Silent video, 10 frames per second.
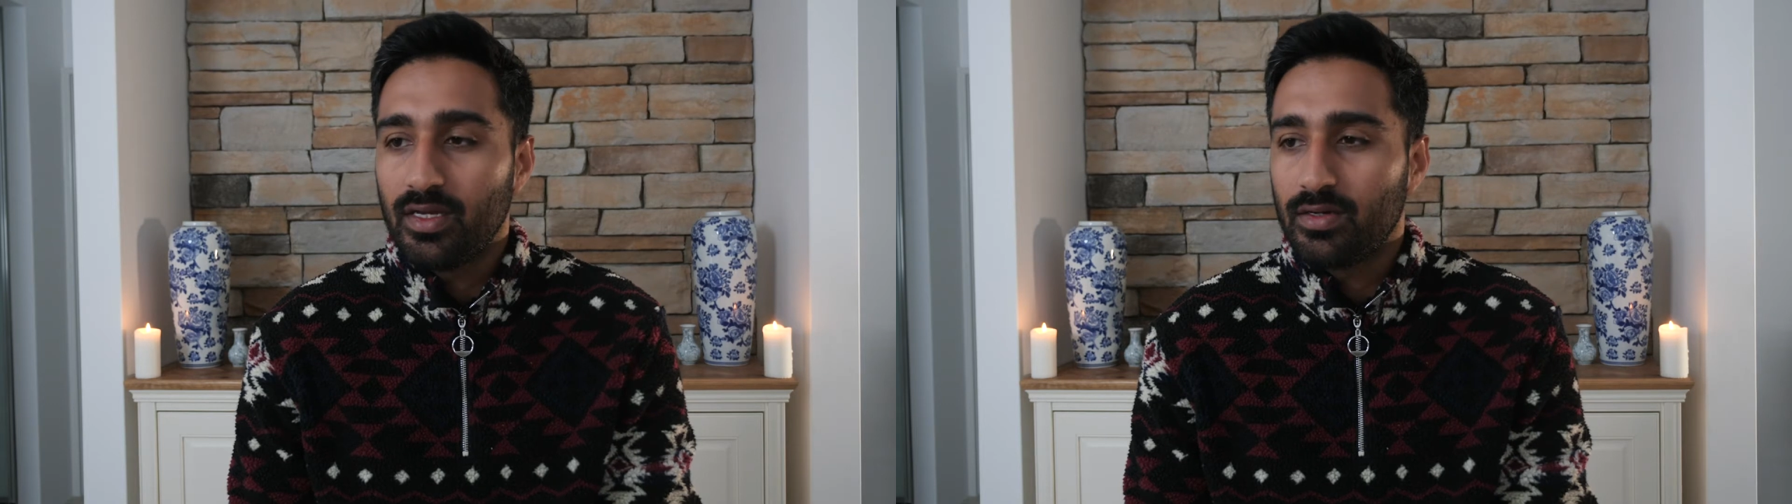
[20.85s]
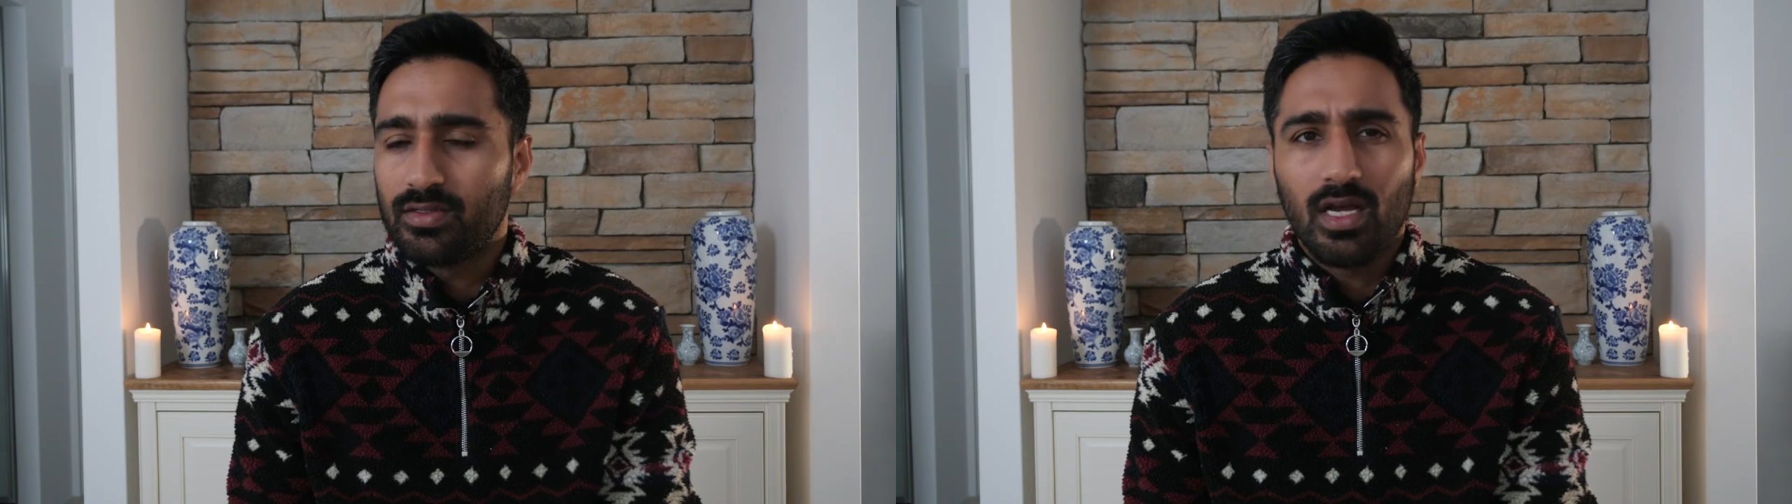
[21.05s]

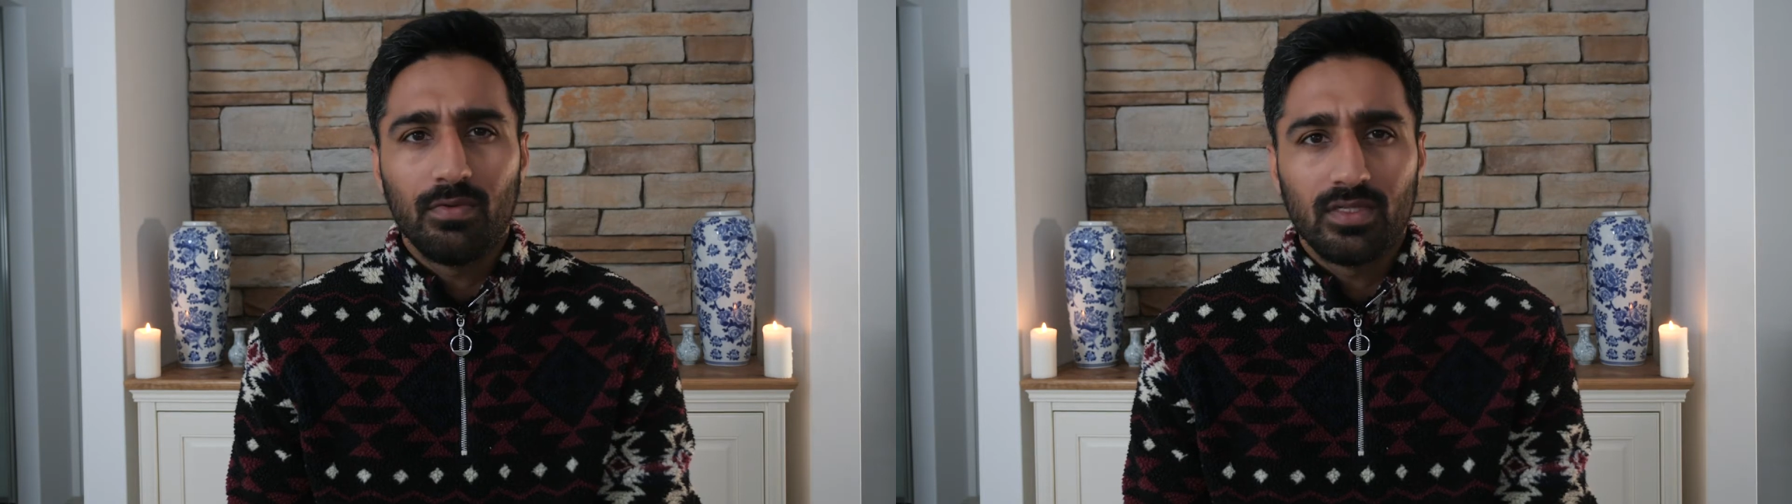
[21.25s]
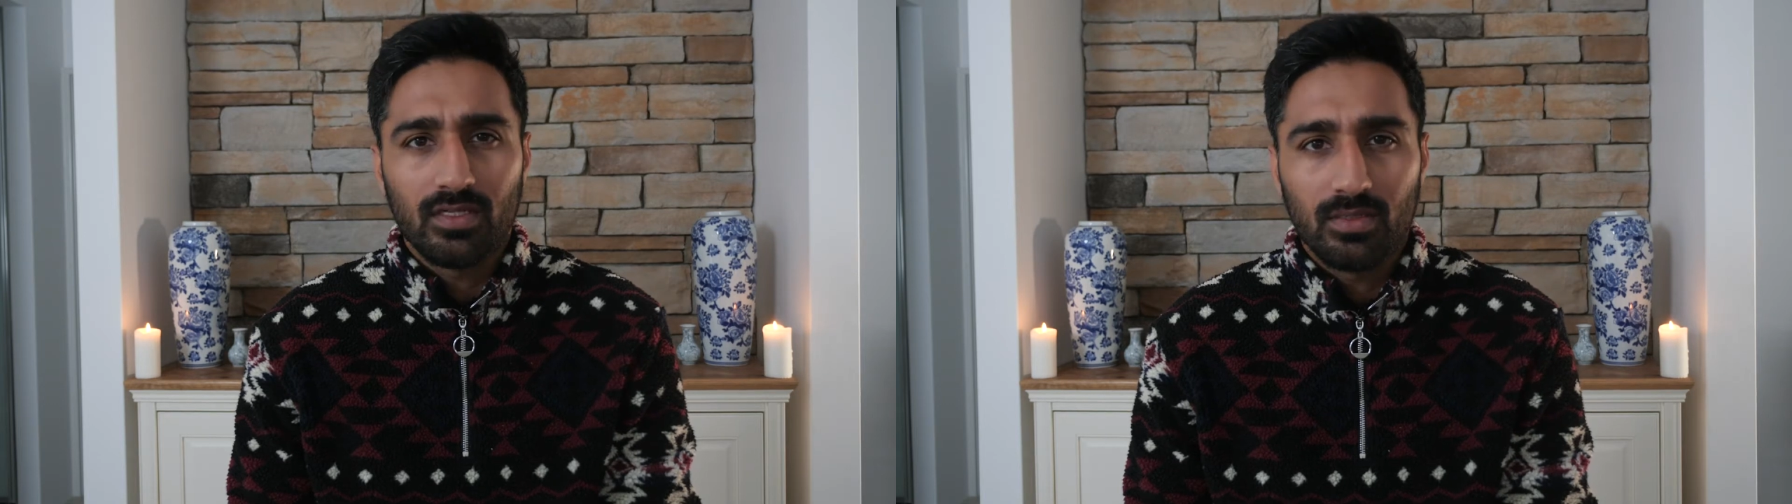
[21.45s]
because I
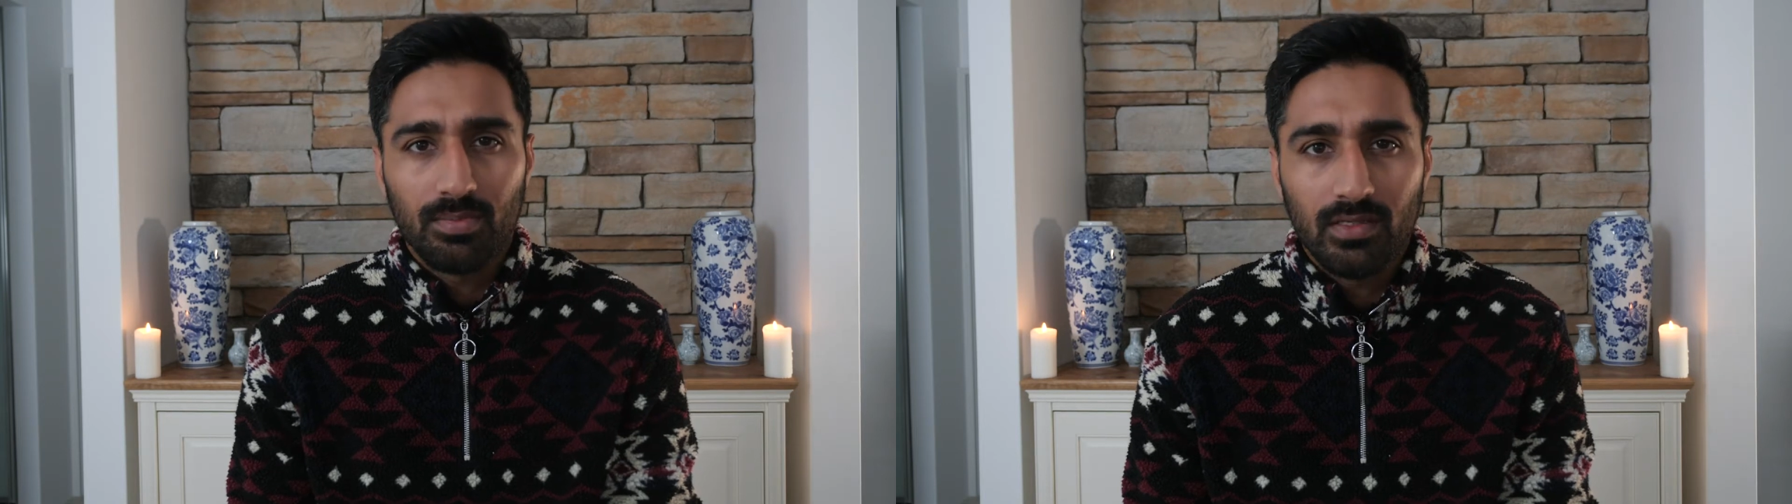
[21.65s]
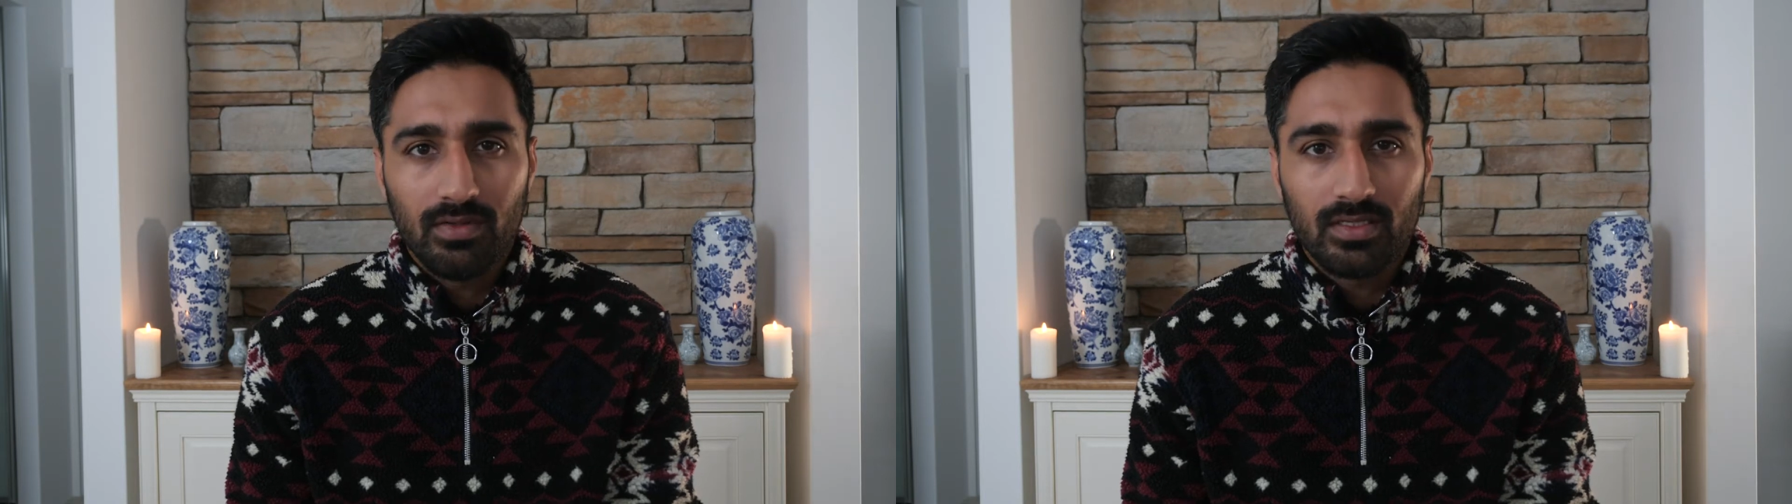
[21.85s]
was
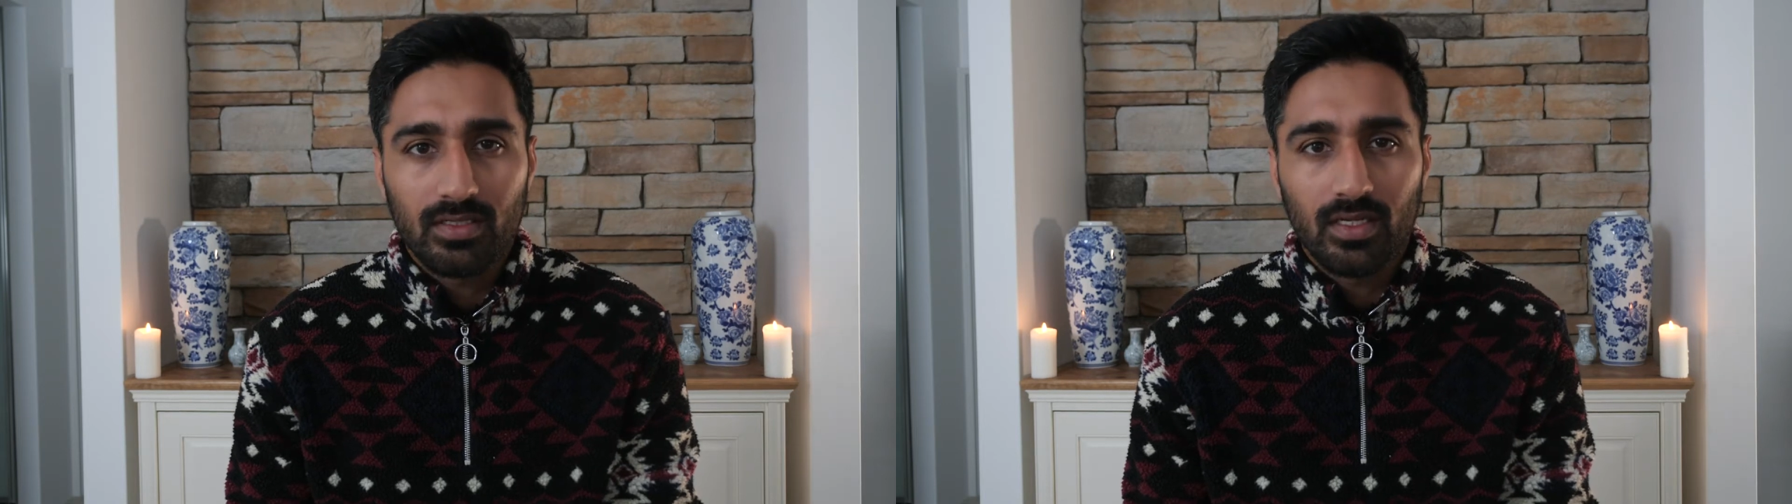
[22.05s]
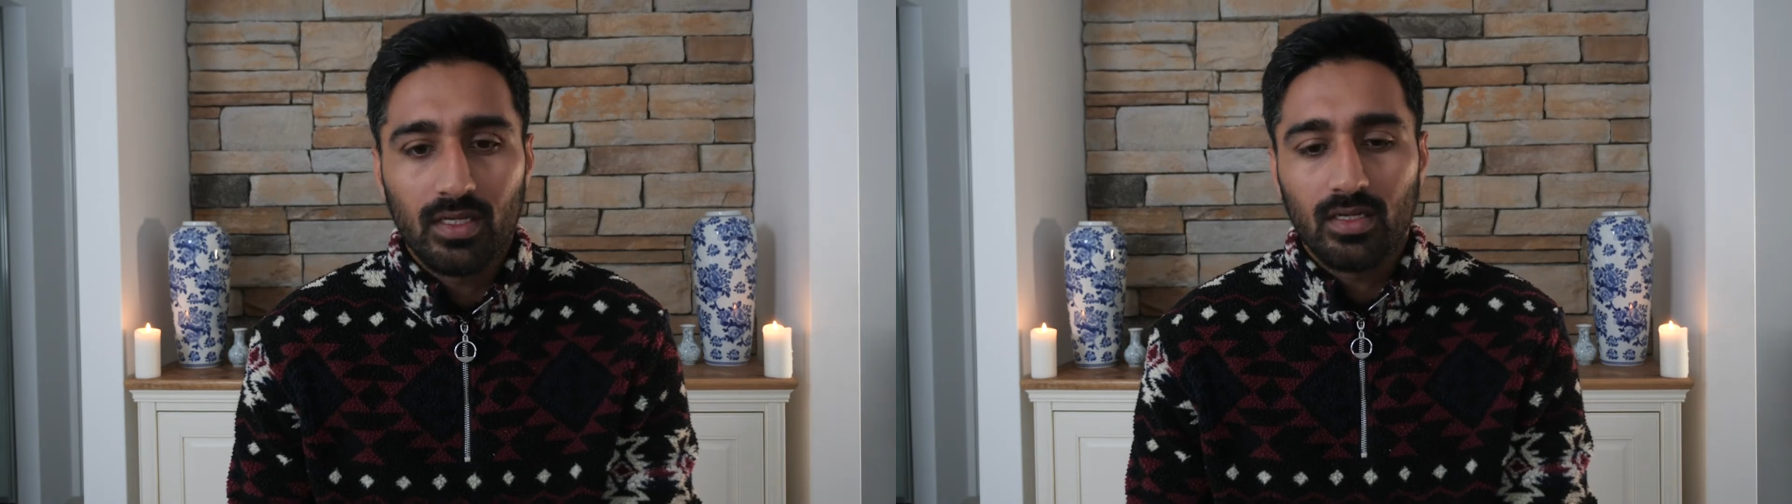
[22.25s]

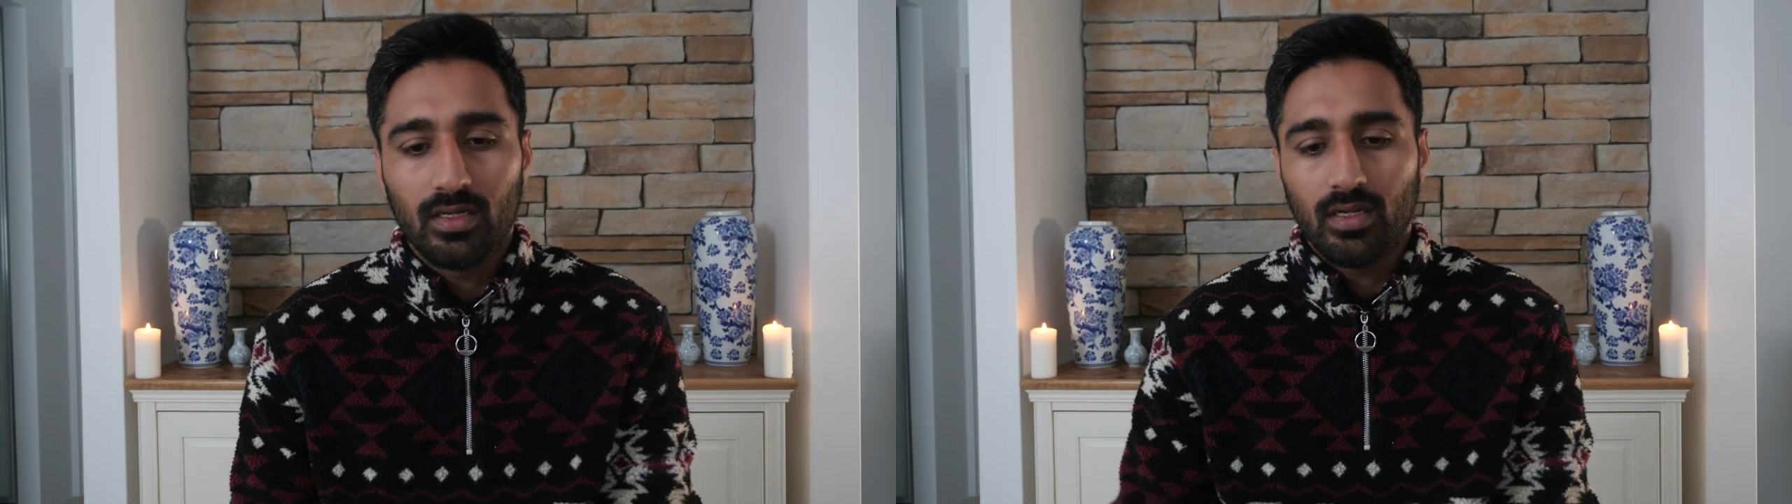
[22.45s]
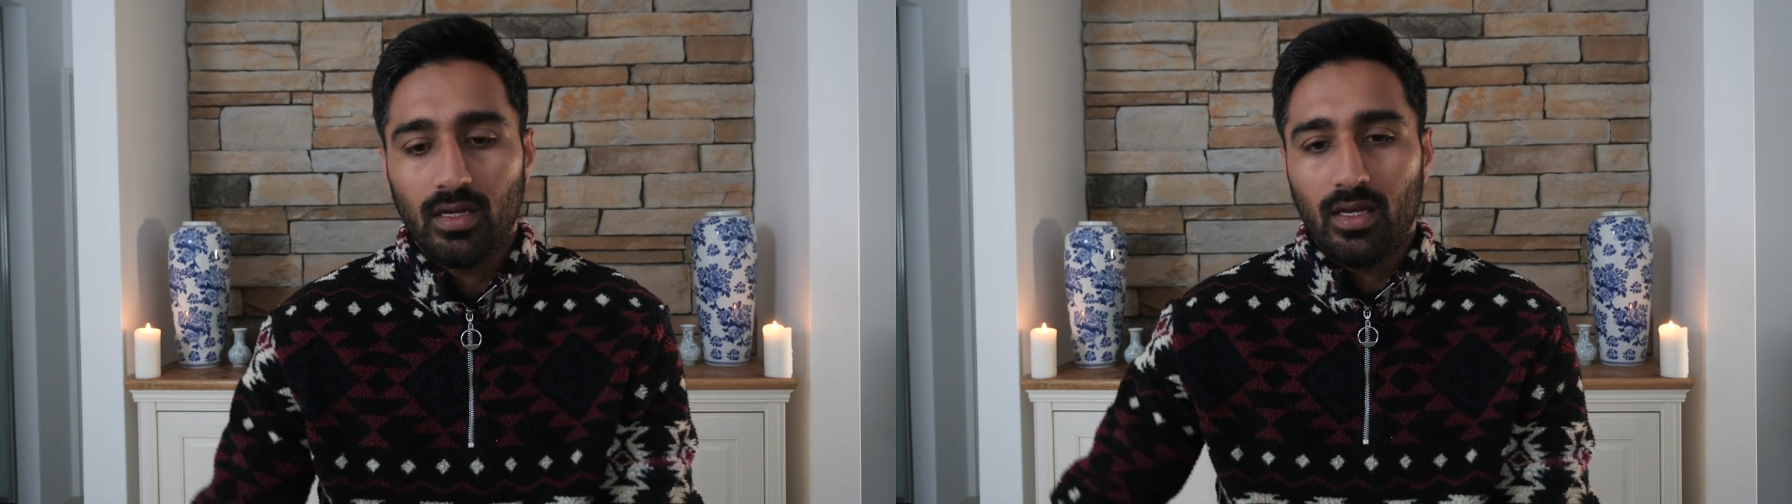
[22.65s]
experiencing